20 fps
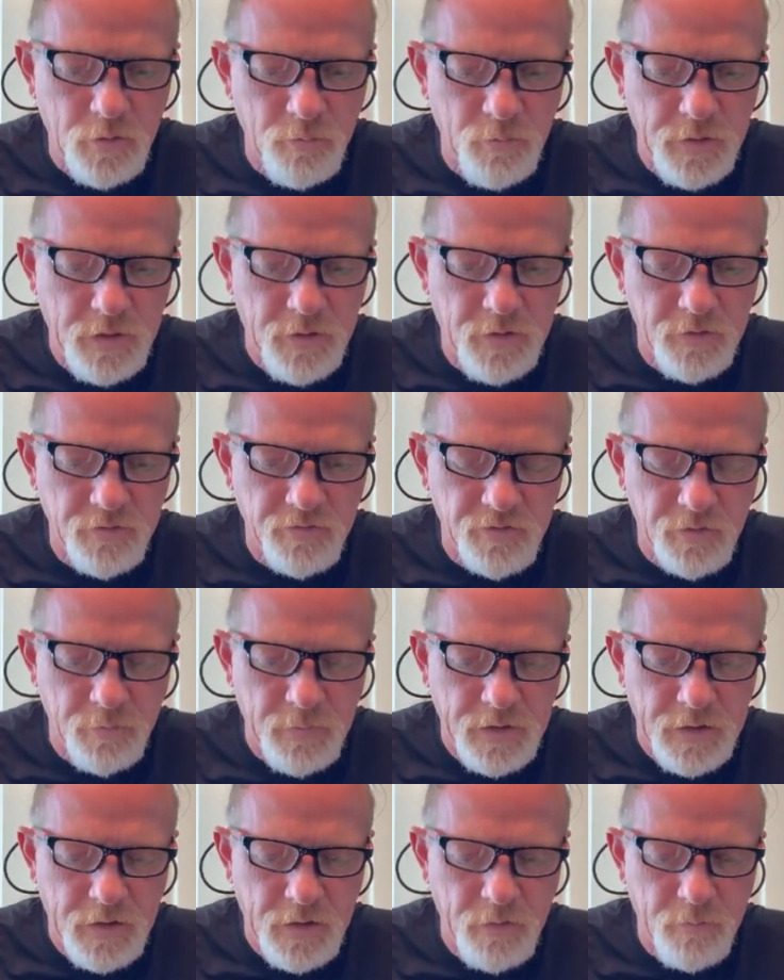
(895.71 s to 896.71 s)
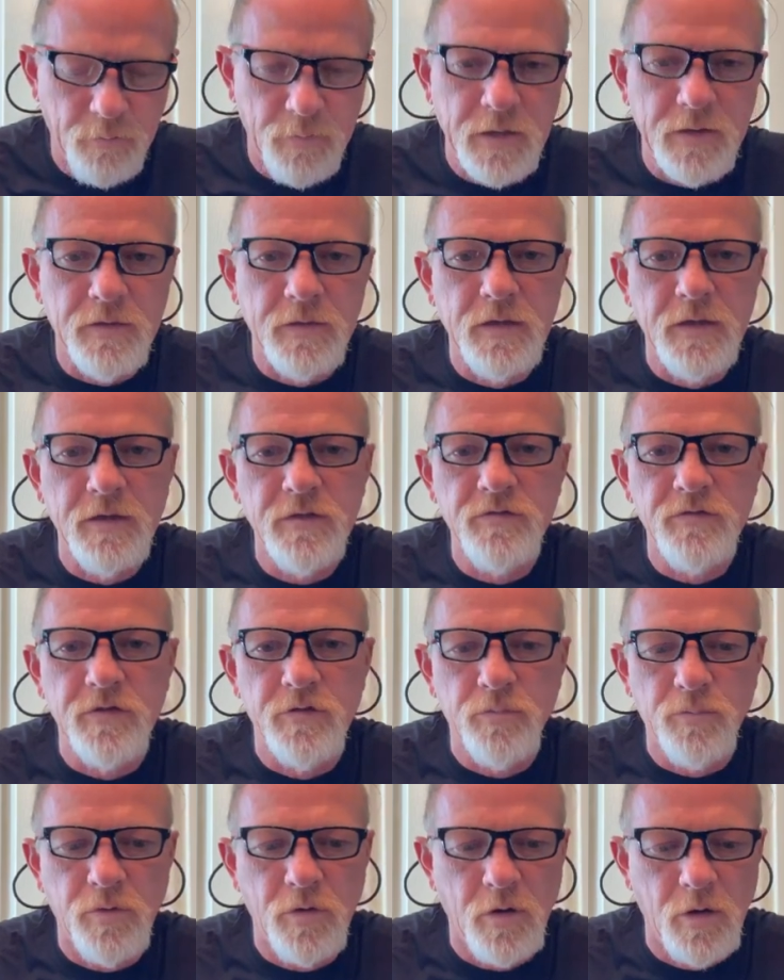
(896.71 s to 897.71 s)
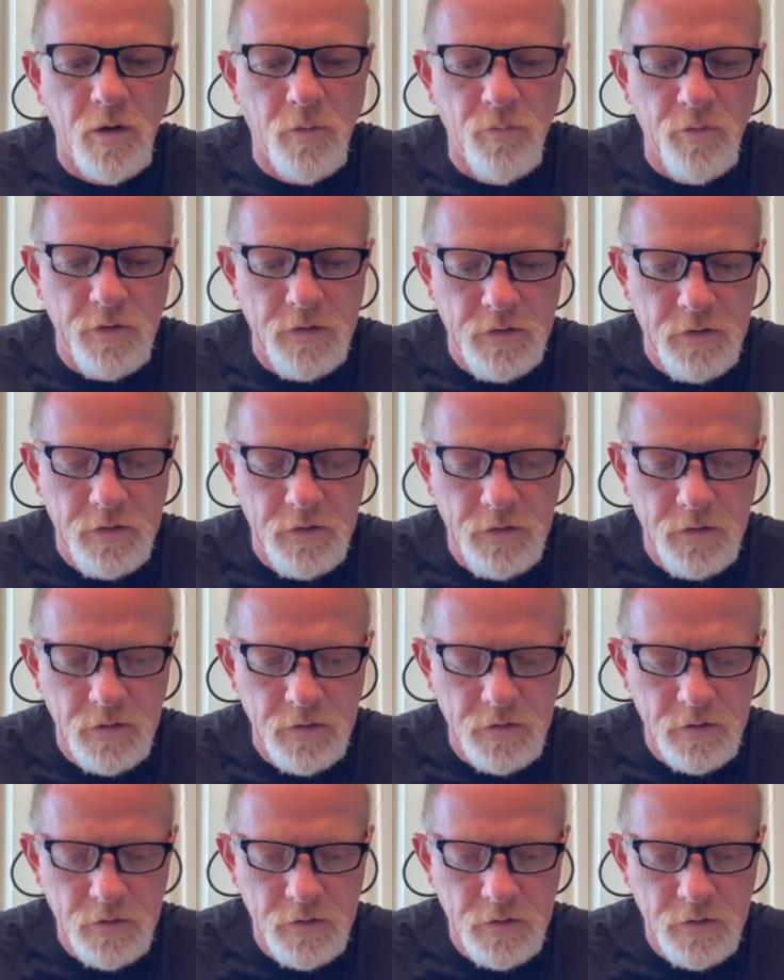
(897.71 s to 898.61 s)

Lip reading: embarrassed about, but this is probably